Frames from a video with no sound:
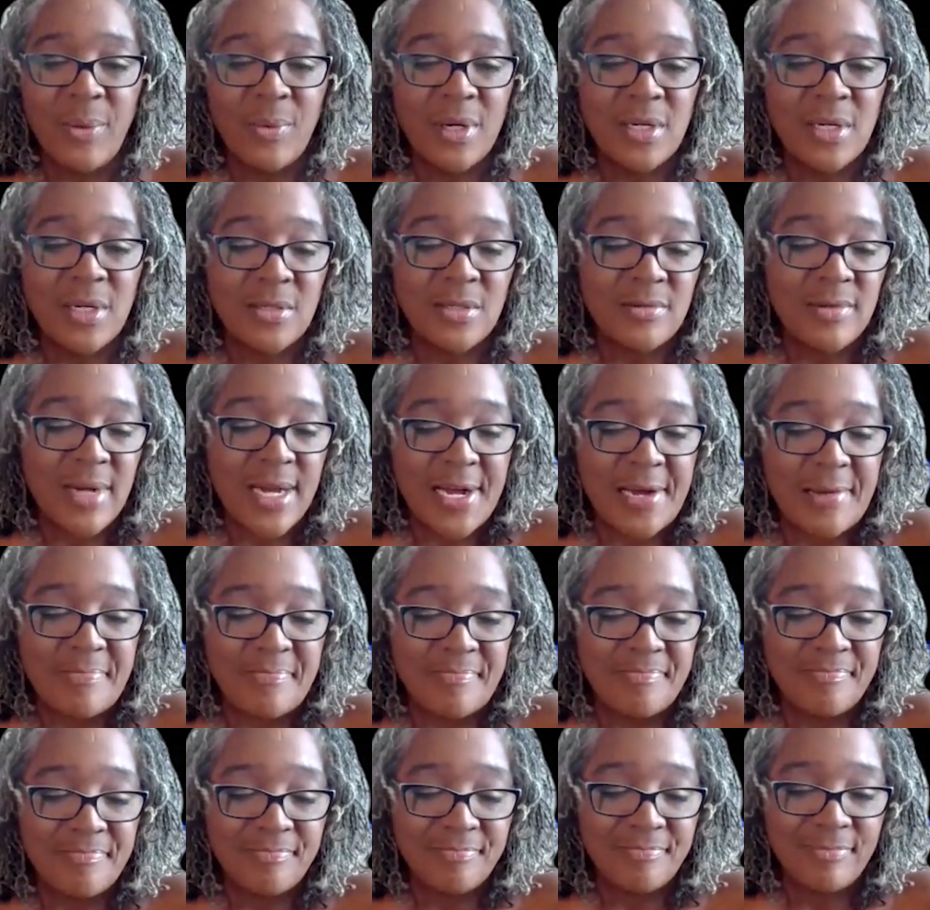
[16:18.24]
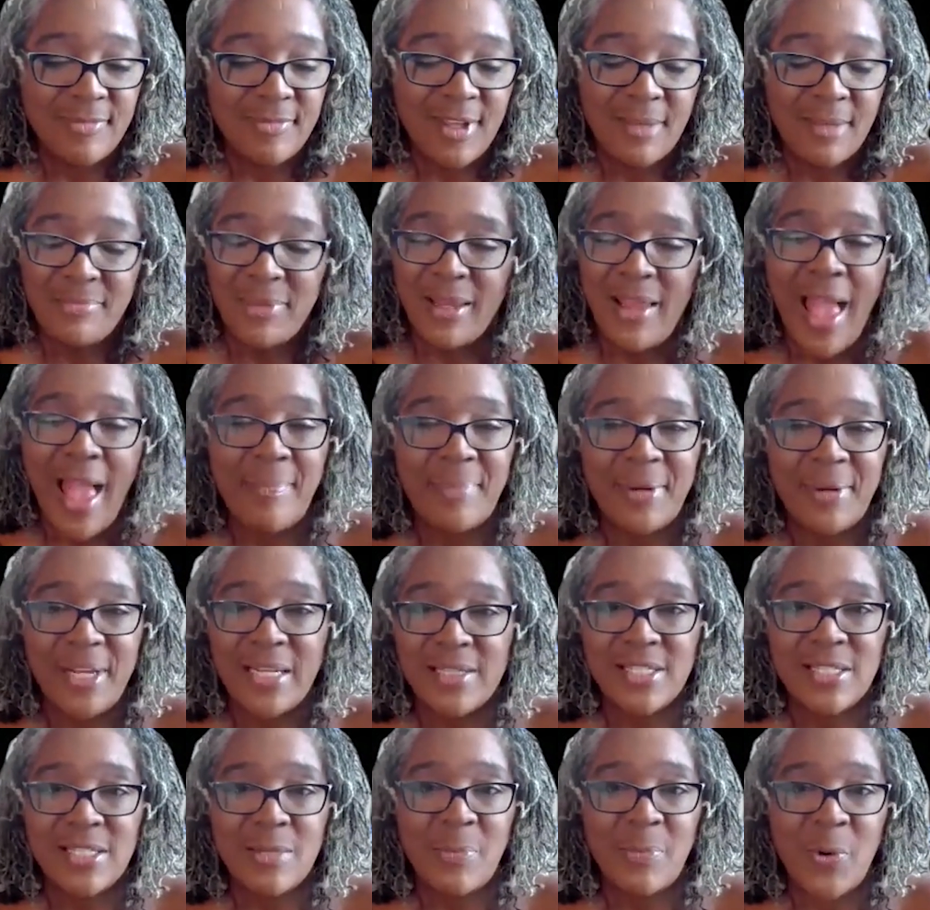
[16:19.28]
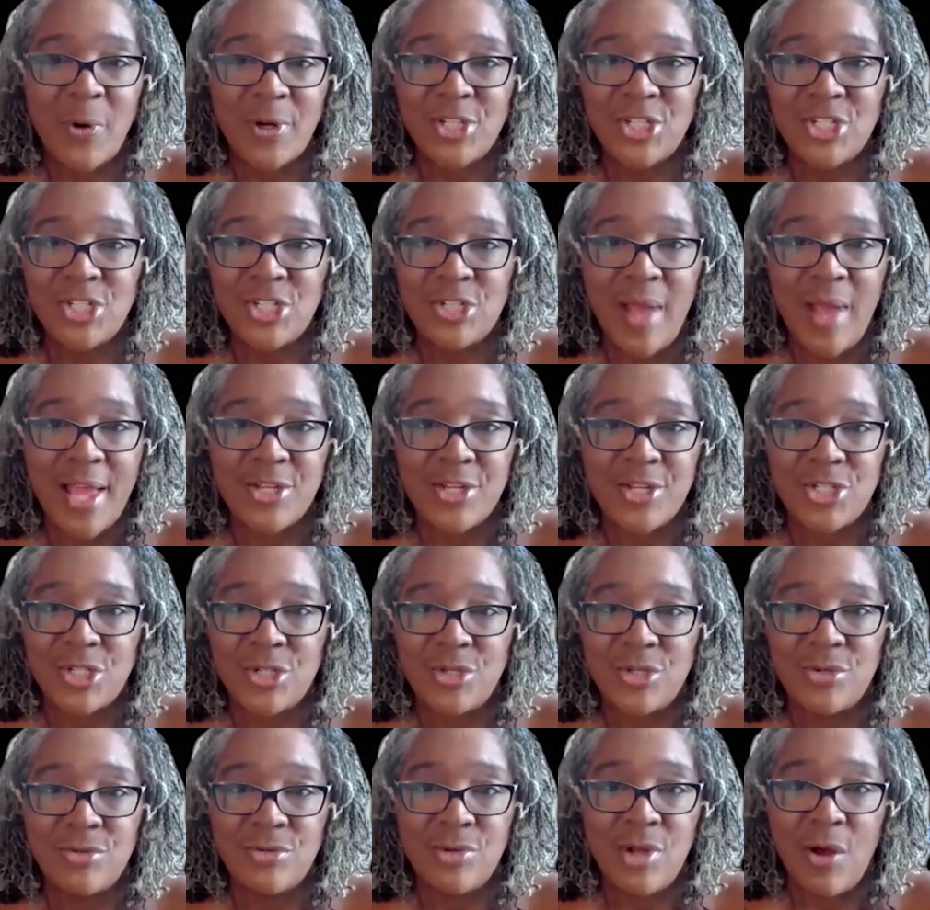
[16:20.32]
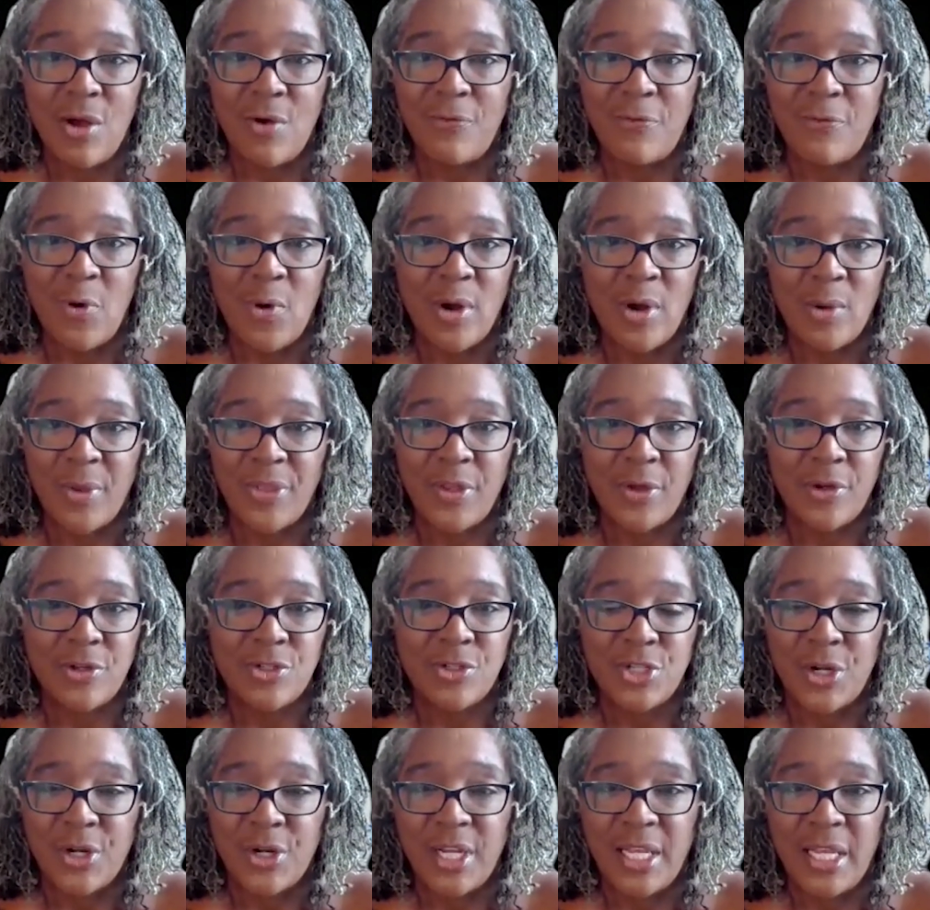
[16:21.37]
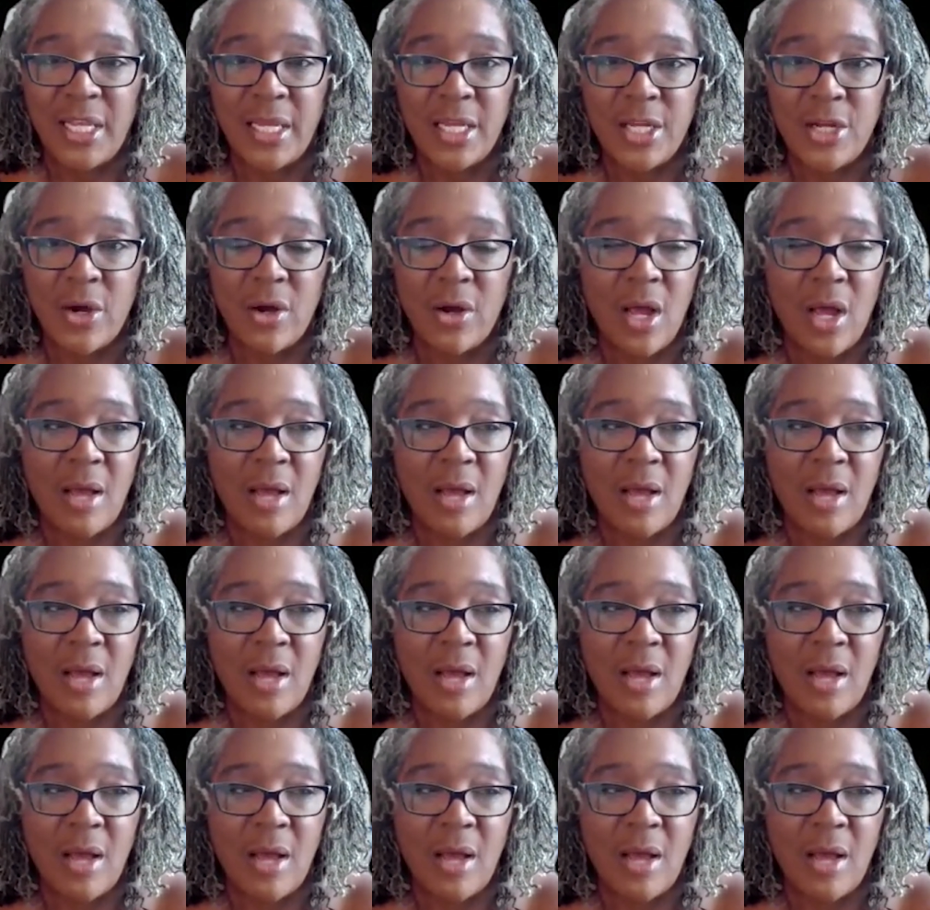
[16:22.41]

we will be happy to support you as you go forward with your journey